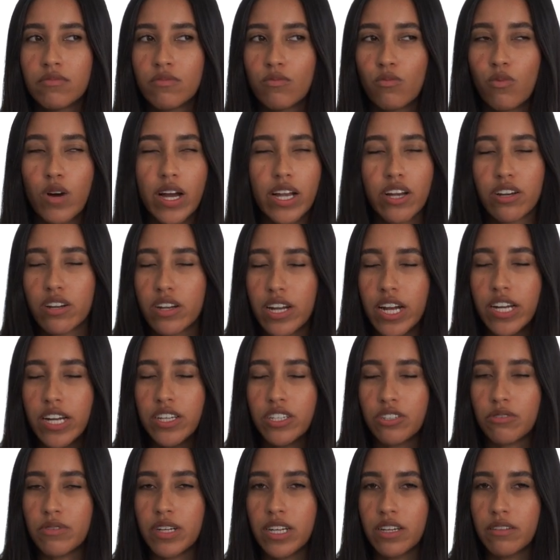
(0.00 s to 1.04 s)
Why couldn't I
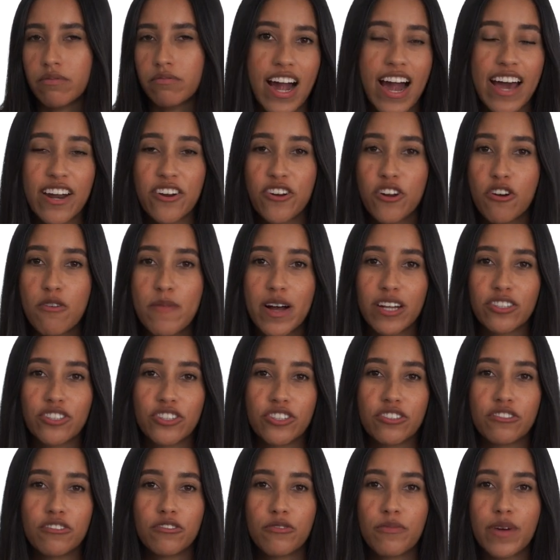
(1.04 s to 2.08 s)
do it? I don't know about
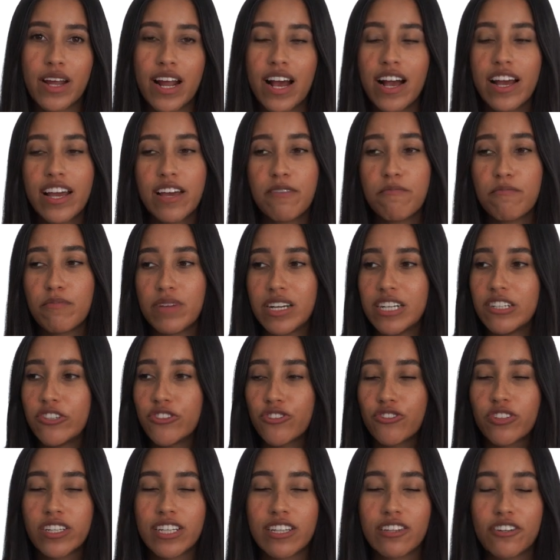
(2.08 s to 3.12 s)
you, but I am
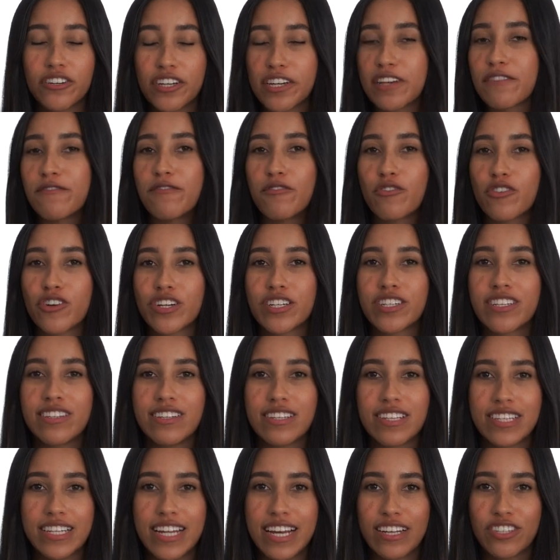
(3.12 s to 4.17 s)
majorly looking forward to
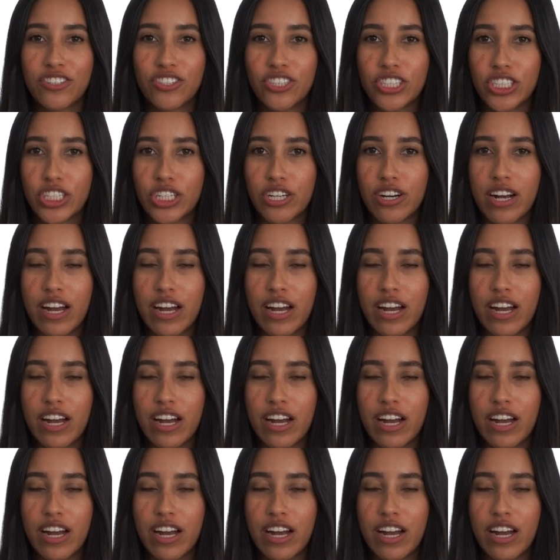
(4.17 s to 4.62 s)
this next year.